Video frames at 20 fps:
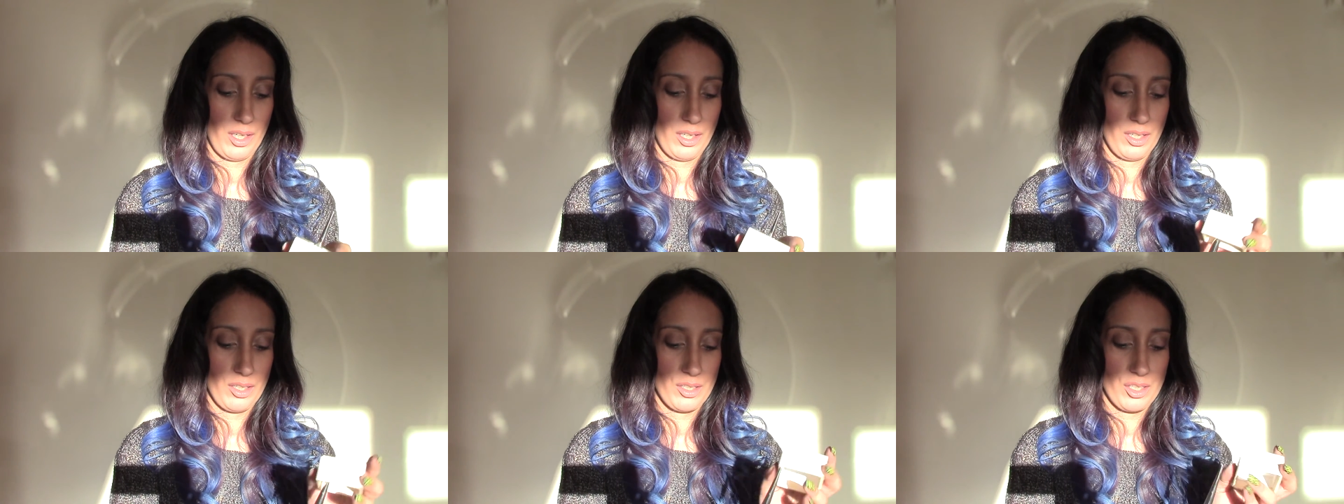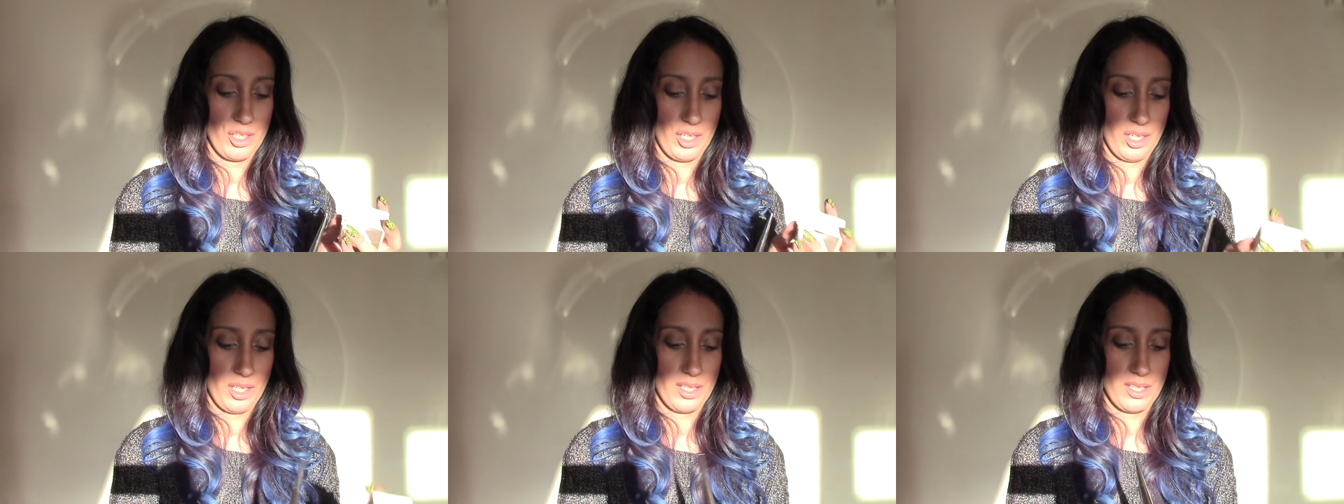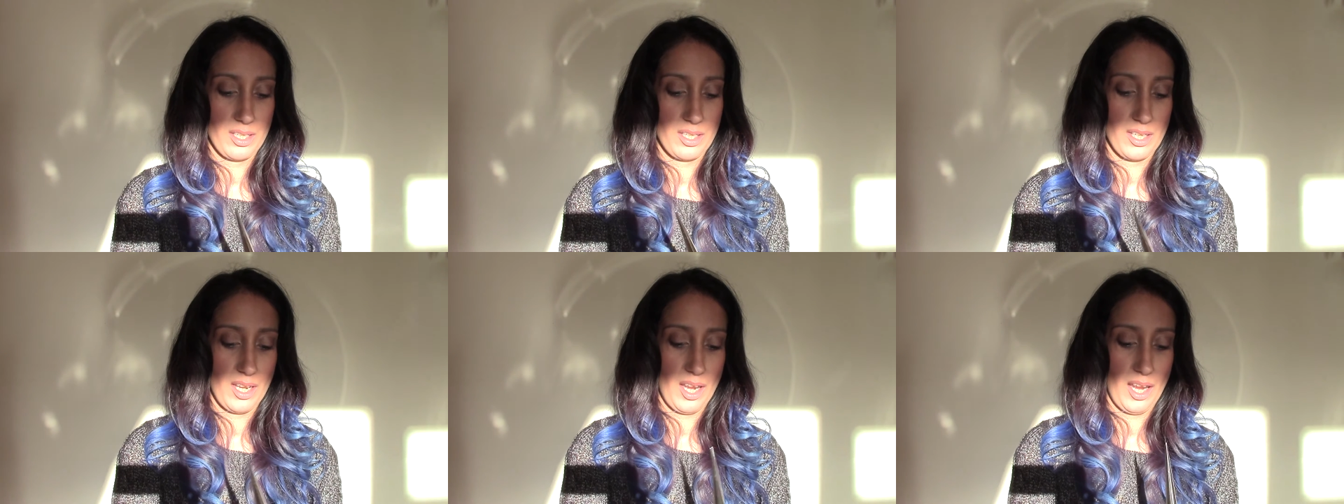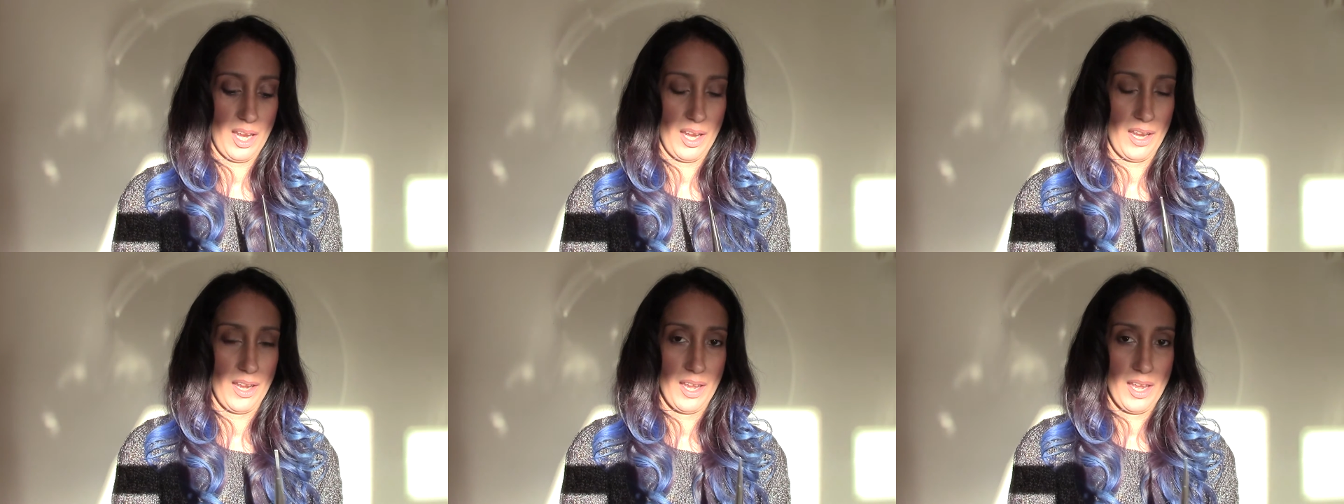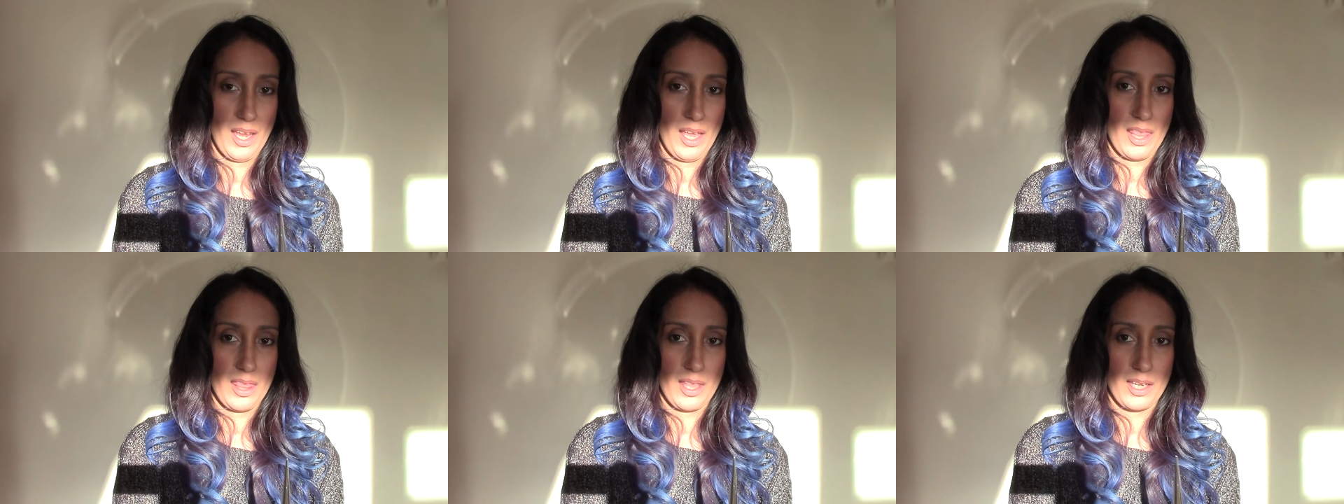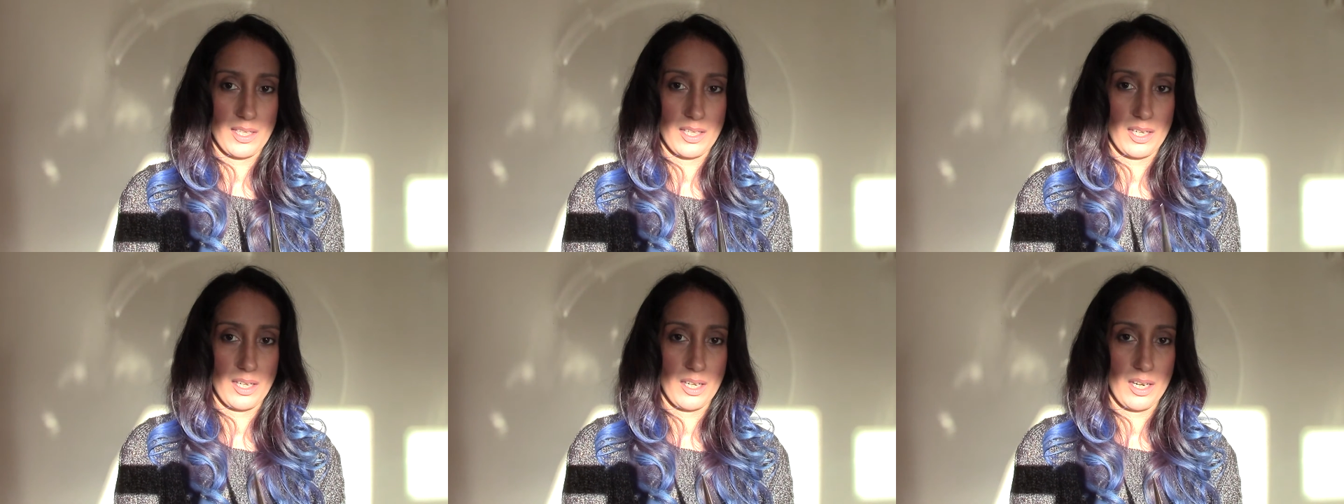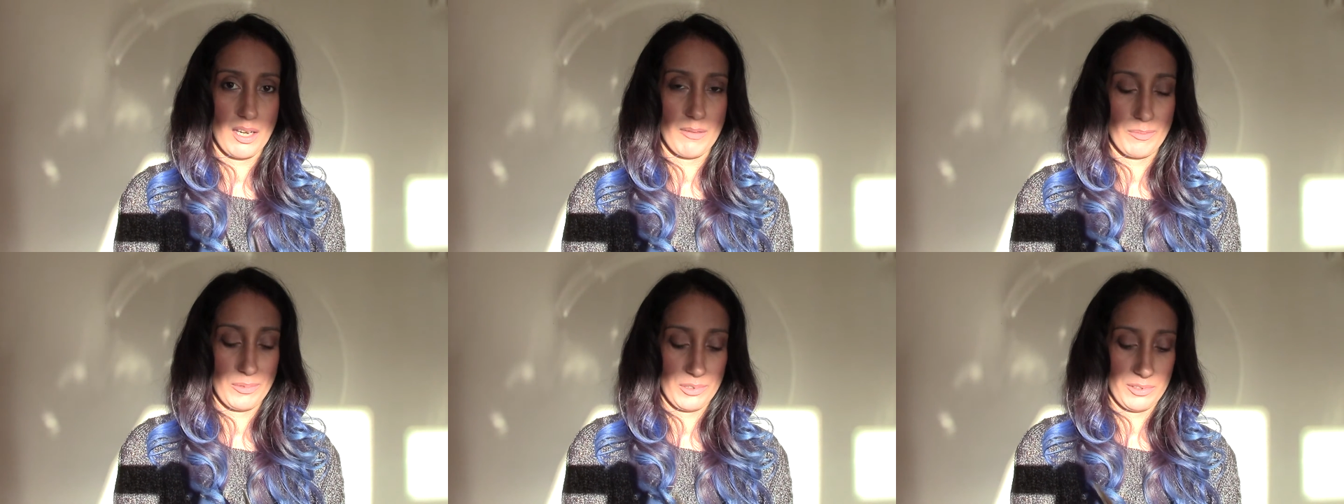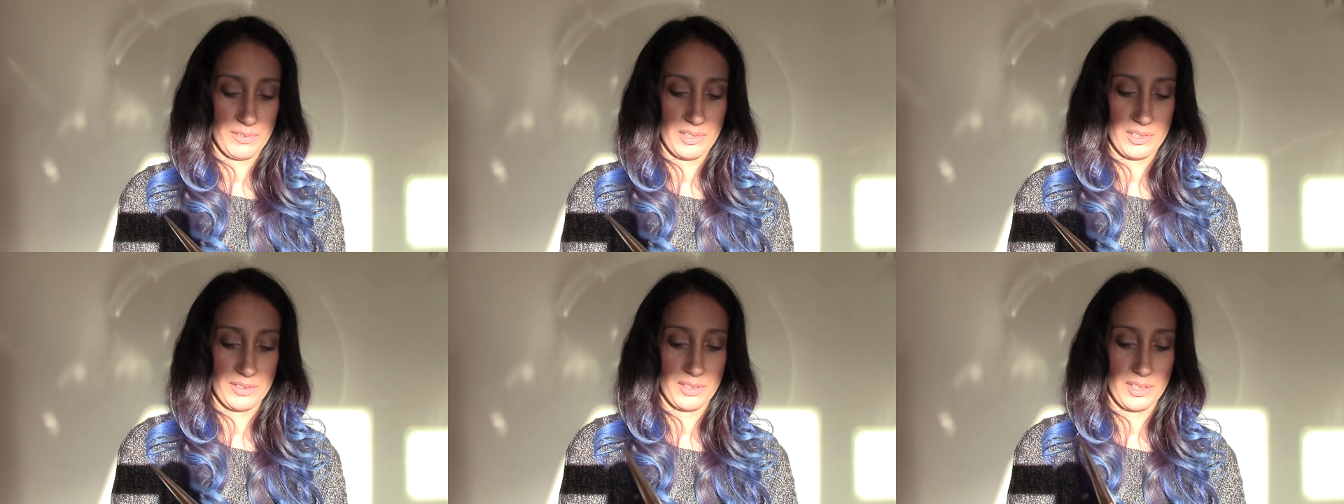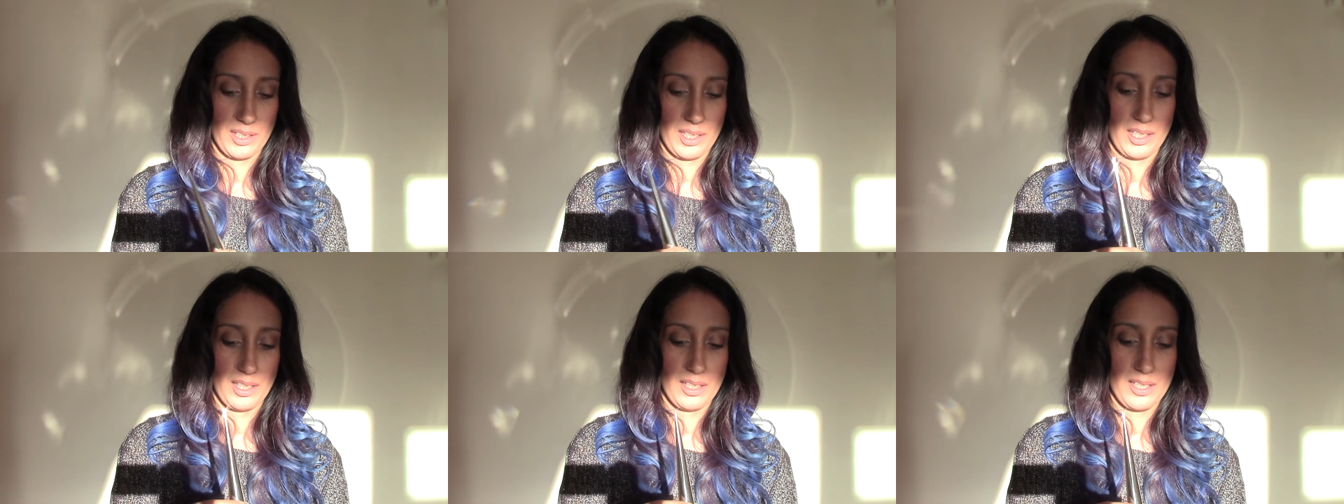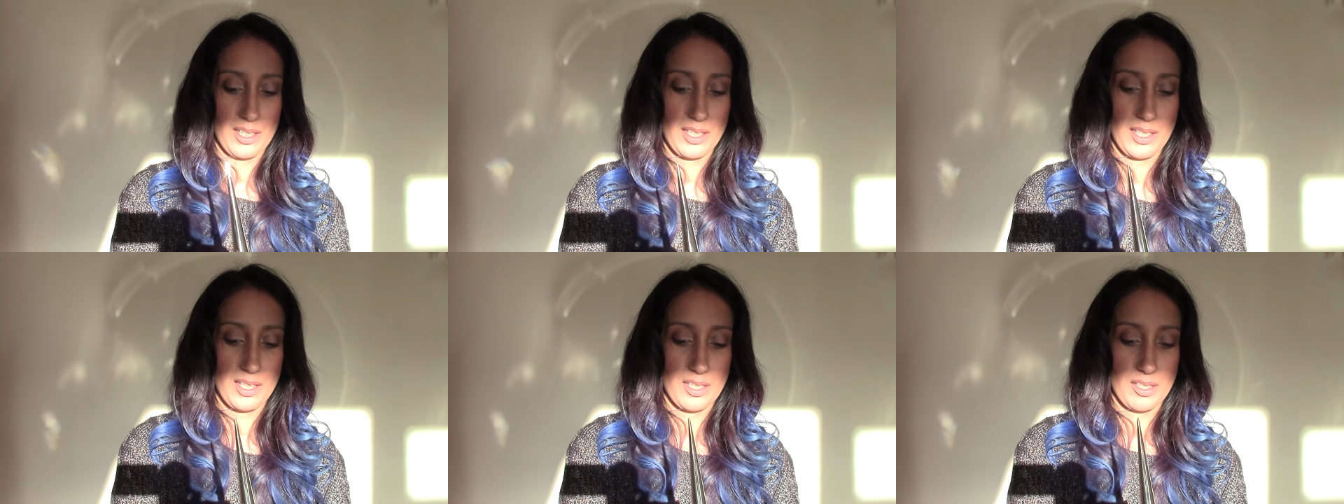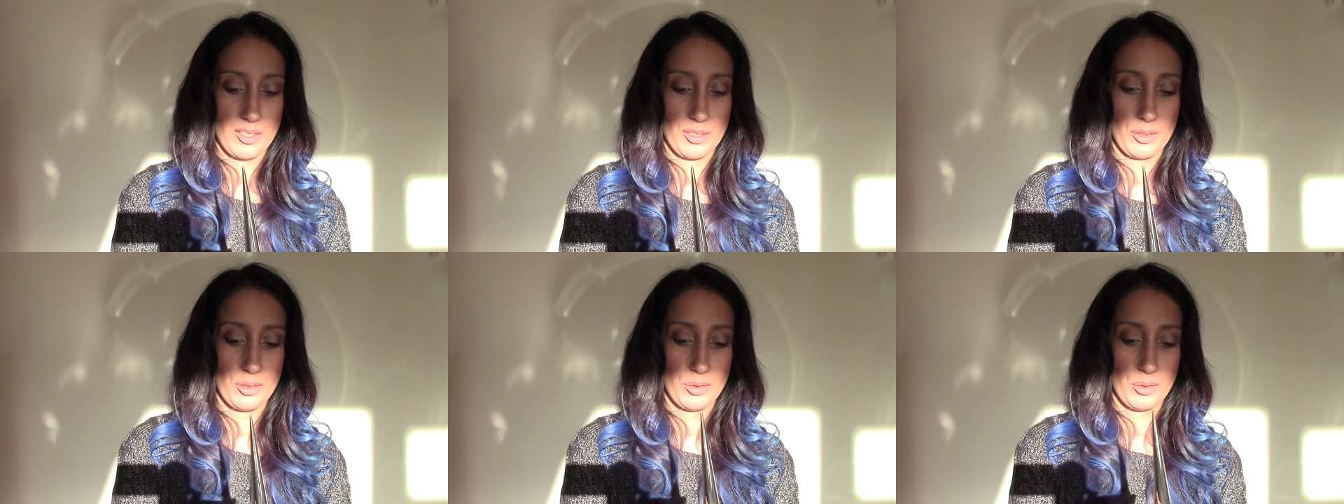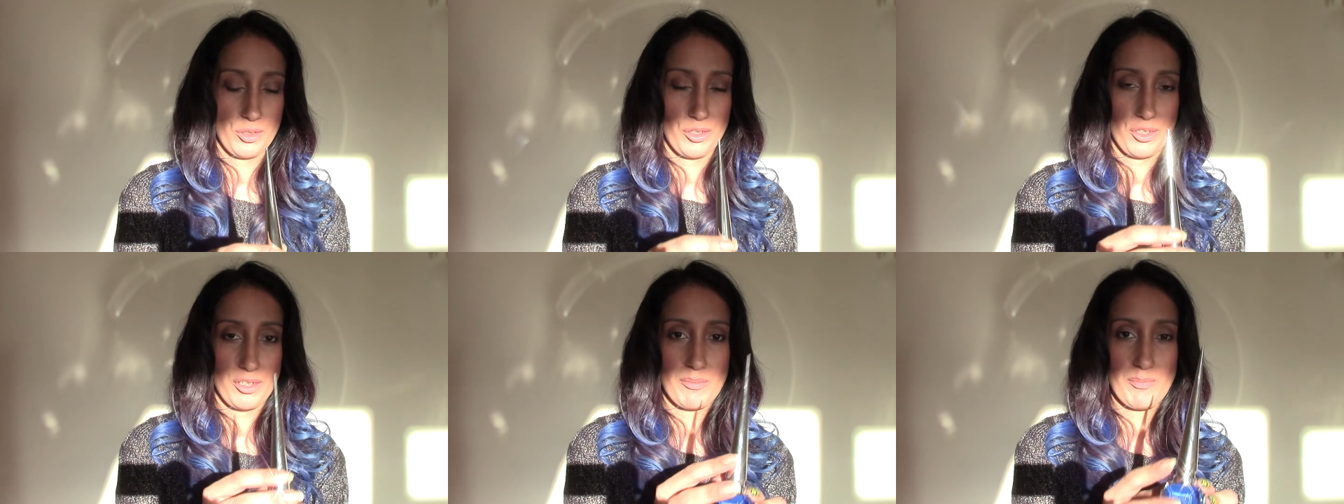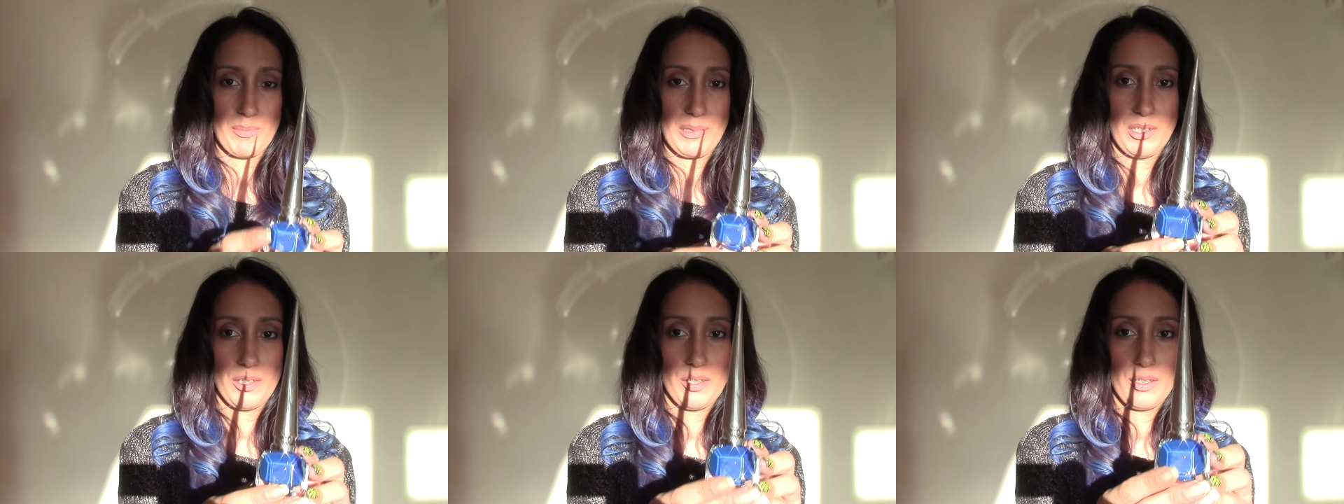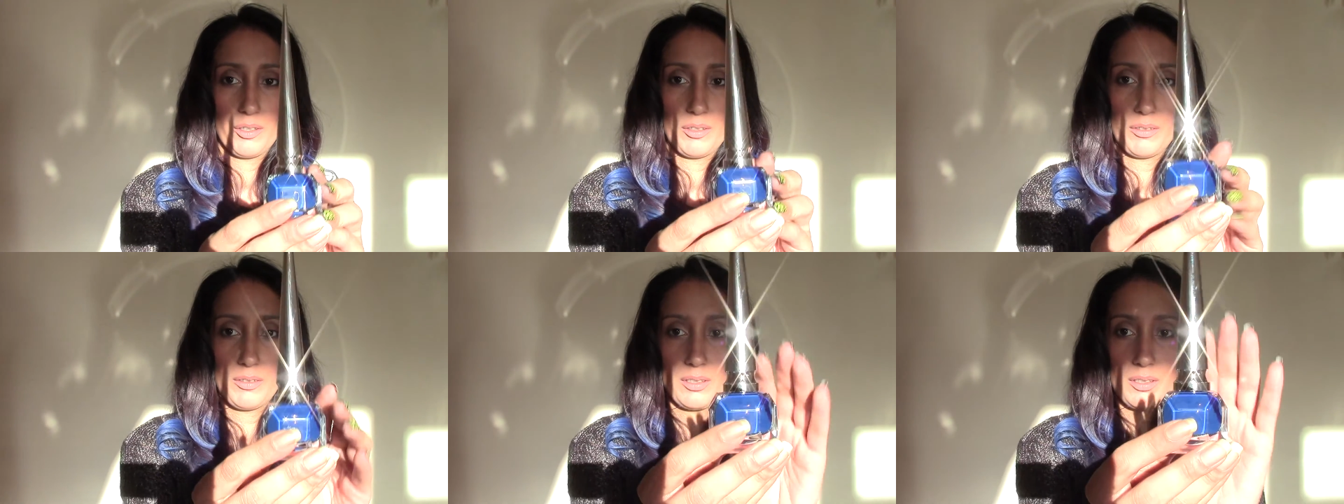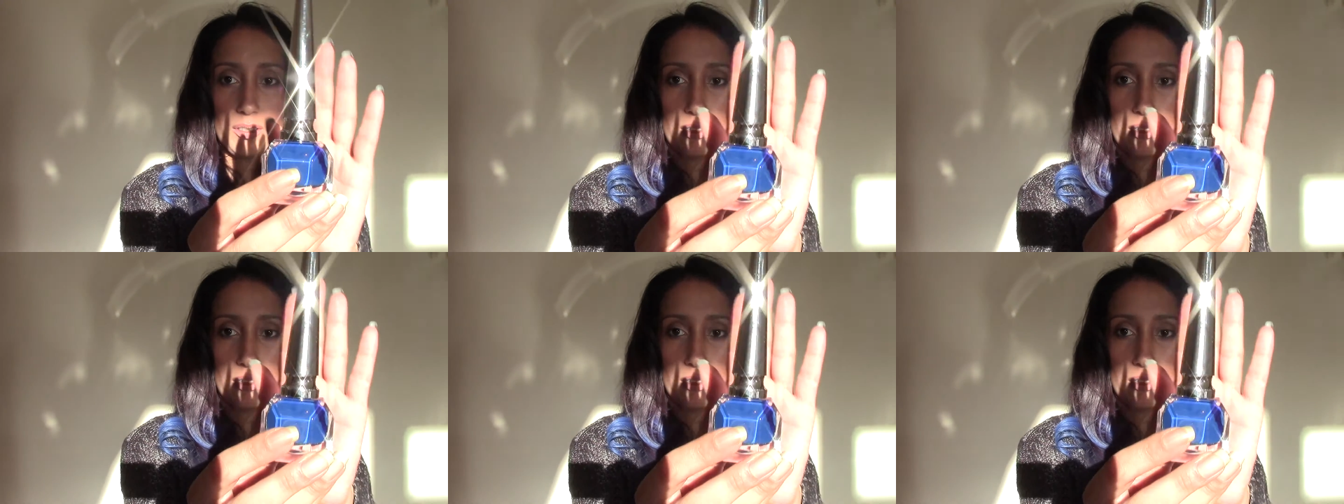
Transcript: And as you can see, there's a number of different colours. This is a gorgeous blue,